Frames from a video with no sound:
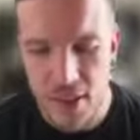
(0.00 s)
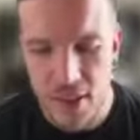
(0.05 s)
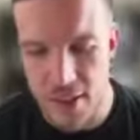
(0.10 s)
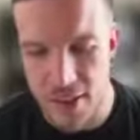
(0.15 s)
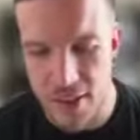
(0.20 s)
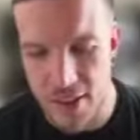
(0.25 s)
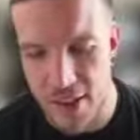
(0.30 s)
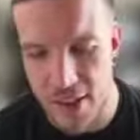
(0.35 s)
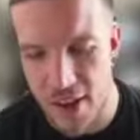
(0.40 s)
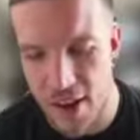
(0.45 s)

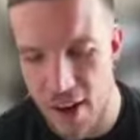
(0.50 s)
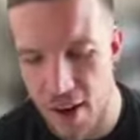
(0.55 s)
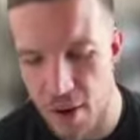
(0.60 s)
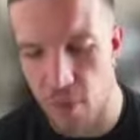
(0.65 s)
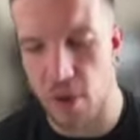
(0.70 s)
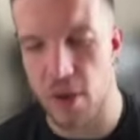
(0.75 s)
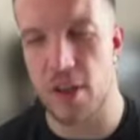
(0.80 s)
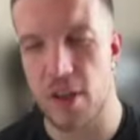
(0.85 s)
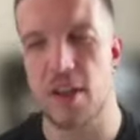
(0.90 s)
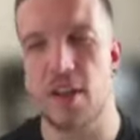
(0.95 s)
Yeah, I
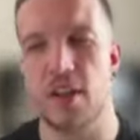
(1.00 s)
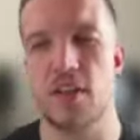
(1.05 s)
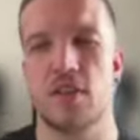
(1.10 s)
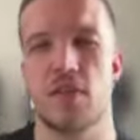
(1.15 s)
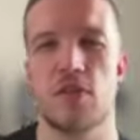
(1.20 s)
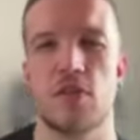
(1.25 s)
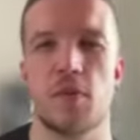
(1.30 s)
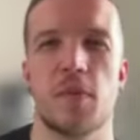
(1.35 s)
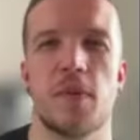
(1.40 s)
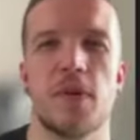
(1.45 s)
wanted
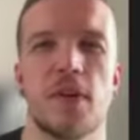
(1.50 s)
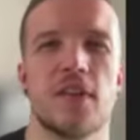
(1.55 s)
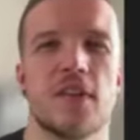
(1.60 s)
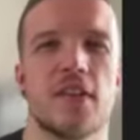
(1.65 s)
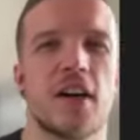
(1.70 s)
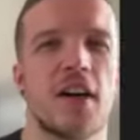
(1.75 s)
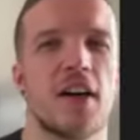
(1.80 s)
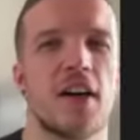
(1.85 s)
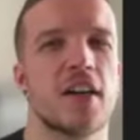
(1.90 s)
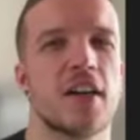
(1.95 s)
it to be
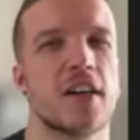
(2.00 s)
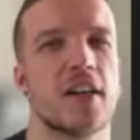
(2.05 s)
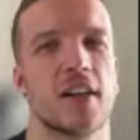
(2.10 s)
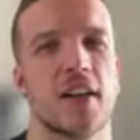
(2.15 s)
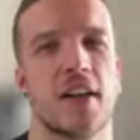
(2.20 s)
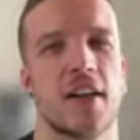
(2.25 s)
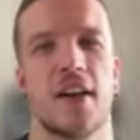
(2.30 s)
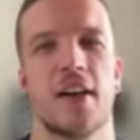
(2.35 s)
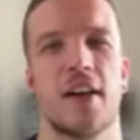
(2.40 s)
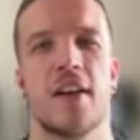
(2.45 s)
dark
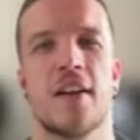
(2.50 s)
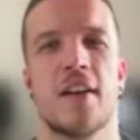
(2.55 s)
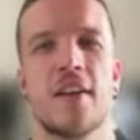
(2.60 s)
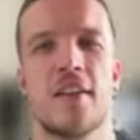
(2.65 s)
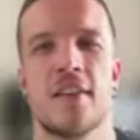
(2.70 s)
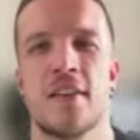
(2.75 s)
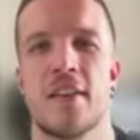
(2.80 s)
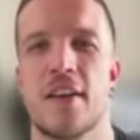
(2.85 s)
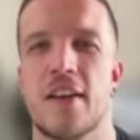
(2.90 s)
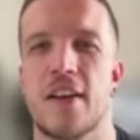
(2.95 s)

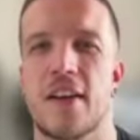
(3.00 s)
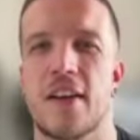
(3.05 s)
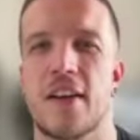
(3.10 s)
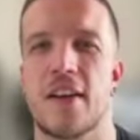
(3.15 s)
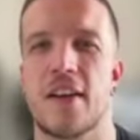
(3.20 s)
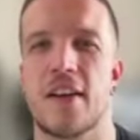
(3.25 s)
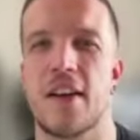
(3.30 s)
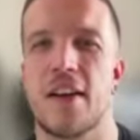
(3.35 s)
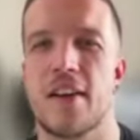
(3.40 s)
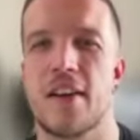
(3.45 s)
and
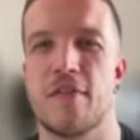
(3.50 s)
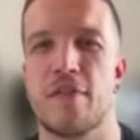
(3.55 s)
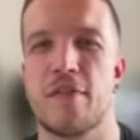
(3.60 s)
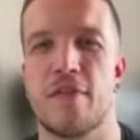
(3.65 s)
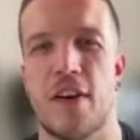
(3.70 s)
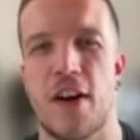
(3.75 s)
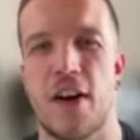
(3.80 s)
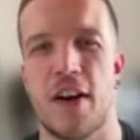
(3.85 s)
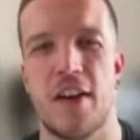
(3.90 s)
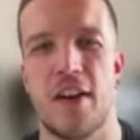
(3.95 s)
again
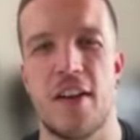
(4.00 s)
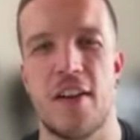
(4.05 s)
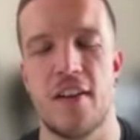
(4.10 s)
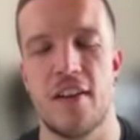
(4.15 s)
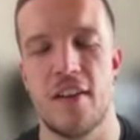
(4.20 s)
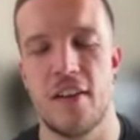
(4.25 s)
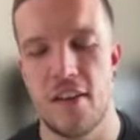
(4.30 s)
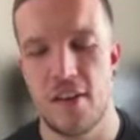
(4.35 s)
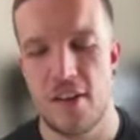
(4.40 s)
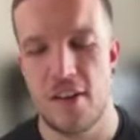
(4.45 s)

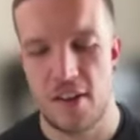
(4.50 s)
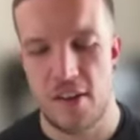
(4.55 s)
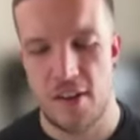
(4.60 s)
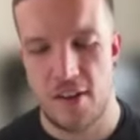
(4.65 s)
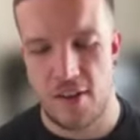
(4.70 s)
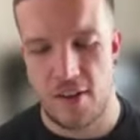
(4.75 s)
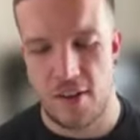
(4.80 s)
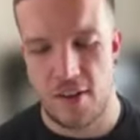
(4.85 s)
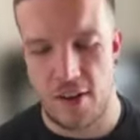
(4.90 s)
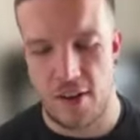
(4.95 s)
funny,
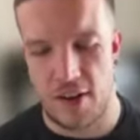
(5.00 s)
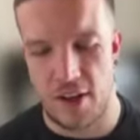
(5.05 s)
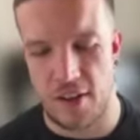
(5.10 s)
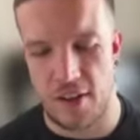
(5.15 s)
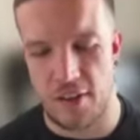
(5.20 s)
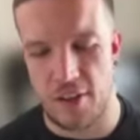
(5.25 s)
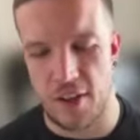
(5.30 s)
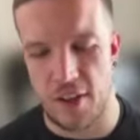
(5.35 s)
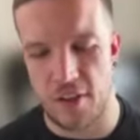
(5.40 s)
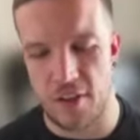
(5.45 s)
and I
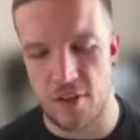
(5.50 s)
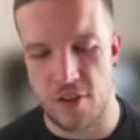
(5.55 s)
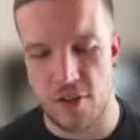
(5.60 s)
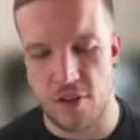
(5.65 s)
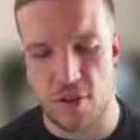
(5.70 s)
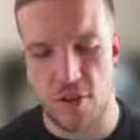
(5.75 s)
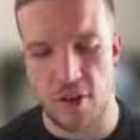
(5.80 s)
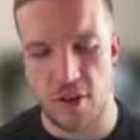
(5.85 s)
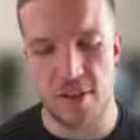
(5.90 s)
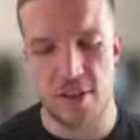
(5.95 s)
think the
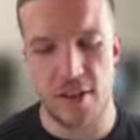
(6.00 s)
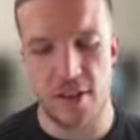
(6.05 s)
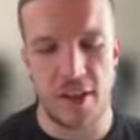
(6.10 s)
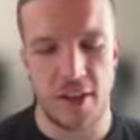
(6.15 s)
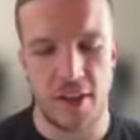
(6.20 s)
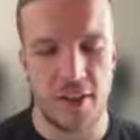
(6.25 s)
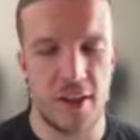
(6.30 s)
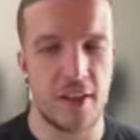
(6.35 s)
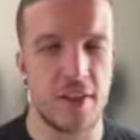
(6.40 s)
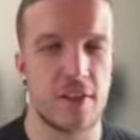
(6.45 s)
song is
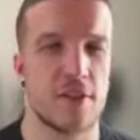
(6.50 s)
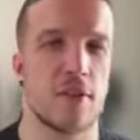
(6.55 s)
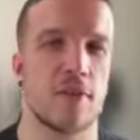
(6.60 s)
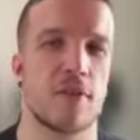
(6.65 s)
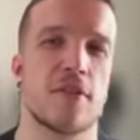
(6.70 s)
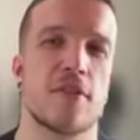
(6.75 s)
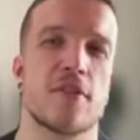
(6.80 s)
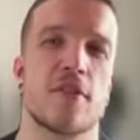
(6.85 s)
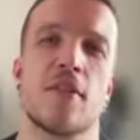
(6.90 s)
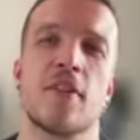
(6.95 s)
like that. So
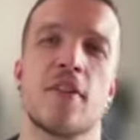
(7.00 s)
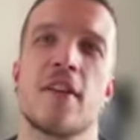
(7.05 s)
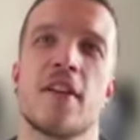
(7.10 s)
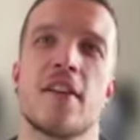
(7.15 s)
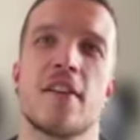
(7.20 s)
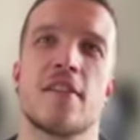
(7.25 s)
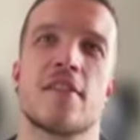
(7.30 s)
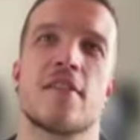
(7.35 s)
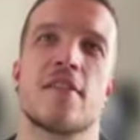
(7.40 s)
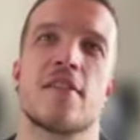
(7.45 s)
the song
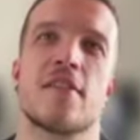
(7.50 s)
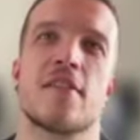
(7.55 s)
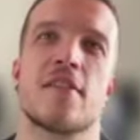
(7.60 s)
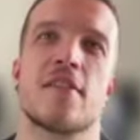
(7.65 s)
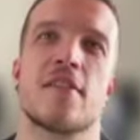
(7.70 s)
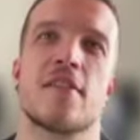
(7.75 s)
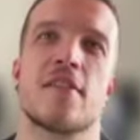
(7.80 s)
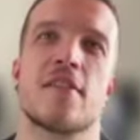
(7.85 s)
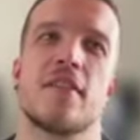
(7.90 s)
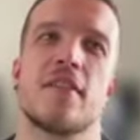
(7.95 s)
is
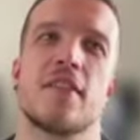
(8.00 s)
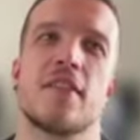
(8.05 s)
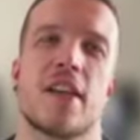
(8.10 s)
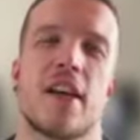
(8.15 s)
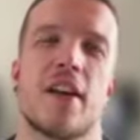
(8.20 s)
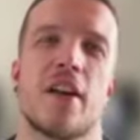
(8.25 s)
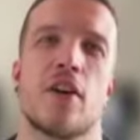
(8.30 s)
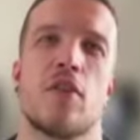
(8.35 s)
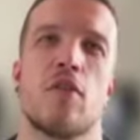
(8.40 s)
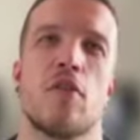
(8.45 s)
it's kind
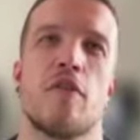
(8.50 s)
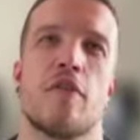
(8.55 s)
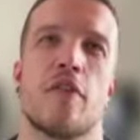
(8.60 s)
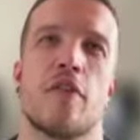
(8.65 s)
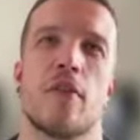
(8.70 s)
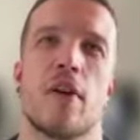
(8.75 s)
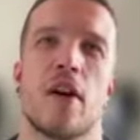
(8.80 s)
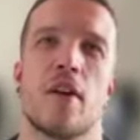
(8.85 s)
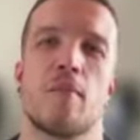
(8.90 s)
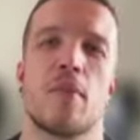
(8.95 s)
of goofy,
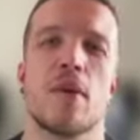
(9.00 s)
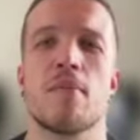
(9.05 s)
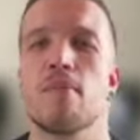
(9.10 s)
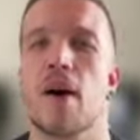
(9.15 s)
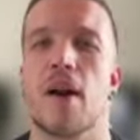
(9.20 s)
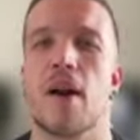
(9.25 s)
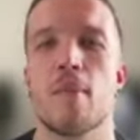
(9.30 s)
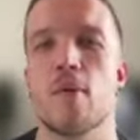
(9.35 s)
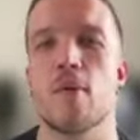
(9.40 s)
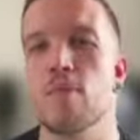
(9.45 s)
right? Bim
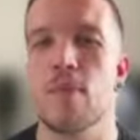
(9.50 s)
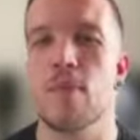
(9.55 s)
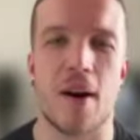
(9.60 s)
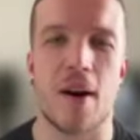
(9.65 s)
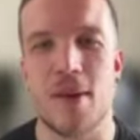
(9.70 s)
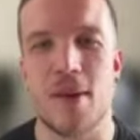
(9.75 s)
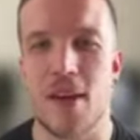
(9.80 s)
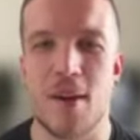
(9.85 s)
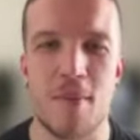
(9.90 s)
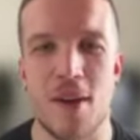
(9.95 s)
bara boom bara
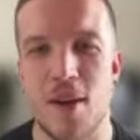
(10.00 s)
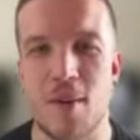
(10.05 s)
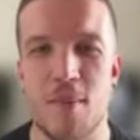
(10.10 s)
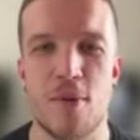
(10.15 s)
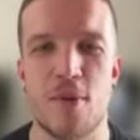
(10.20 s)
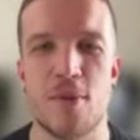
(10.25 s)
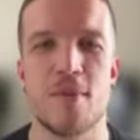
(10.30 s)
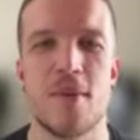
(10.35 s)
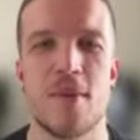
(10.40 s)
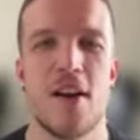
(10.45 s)
biggy biggy
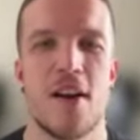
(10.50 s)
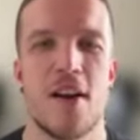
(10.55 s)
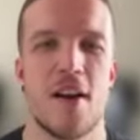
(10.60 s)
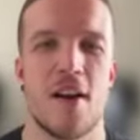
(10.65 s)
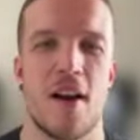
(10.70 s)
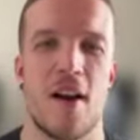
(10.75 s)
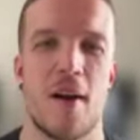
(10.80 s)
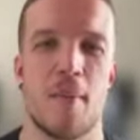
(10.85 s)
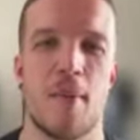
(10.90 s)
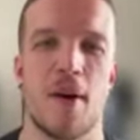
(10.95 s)
boom,
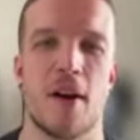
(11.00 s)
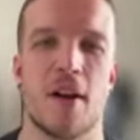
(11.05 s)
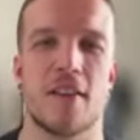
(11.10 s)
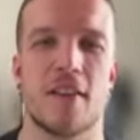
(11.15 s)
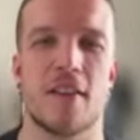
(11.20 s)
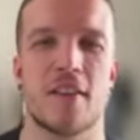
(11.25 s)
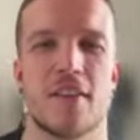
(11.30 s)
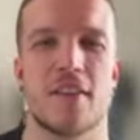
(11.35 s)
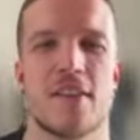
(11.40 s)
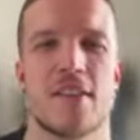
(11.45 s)
but
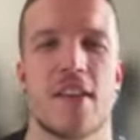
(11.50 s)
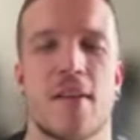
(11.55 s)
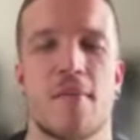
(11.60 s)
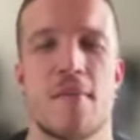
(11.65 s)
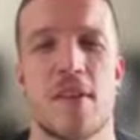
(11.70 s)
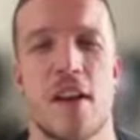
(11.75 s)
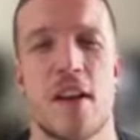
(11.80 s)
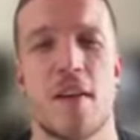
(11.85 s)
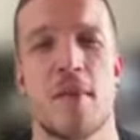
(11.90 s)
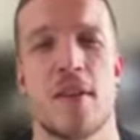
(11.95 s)
at the same
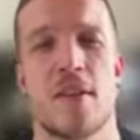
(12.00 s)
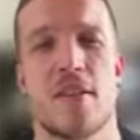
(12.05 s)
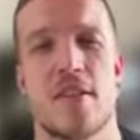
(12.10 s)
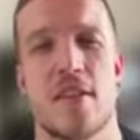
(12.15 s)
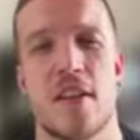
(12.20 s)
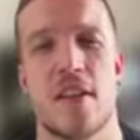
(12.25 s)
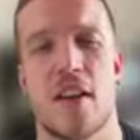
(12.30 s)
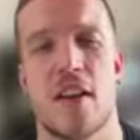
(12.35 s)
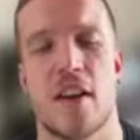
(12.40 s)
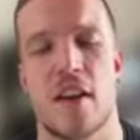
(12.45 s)
time it's
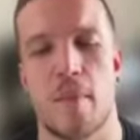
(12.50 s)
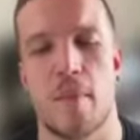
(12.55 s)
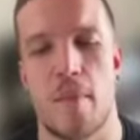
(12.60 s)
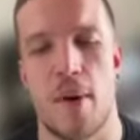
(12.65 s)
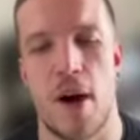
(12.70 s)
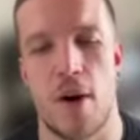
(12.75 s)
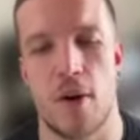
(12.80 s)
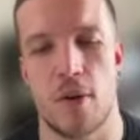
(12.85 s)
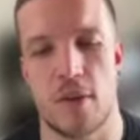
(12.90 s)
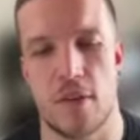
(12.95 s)
singing
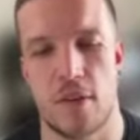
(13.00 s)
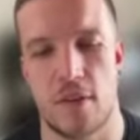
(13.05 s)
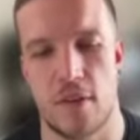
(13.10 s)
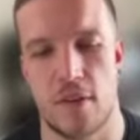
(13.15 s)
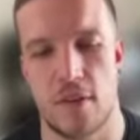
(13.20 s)
about